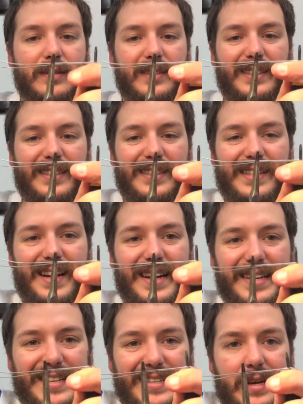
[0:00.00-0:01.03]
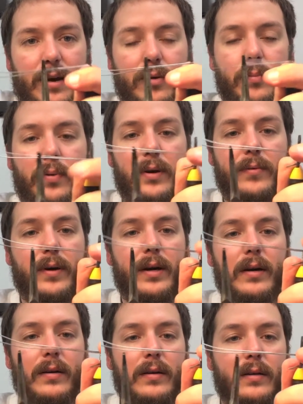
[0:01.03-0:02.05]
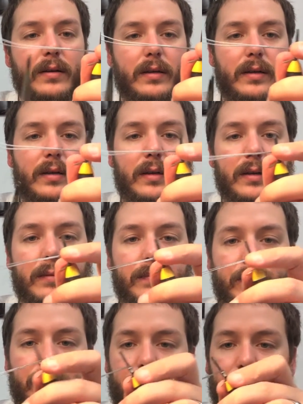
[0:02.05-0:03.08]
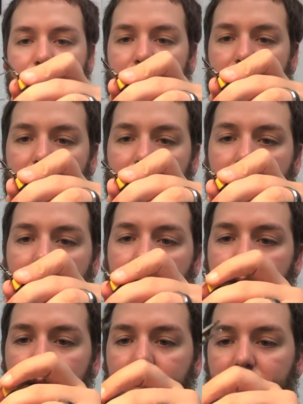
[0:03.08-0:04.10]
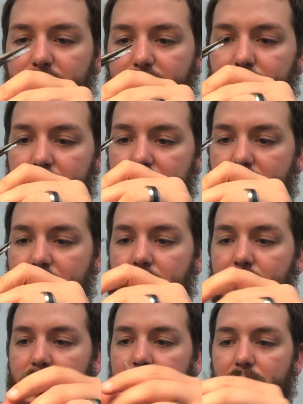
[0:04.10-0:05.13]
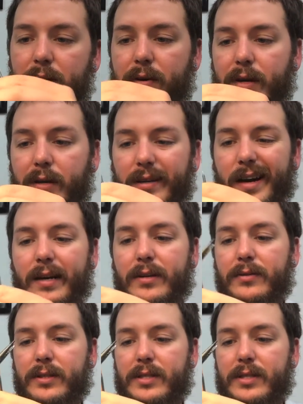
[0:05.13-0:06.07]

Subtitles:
Just tighten it down pretty well. And then from there, you can kind of do the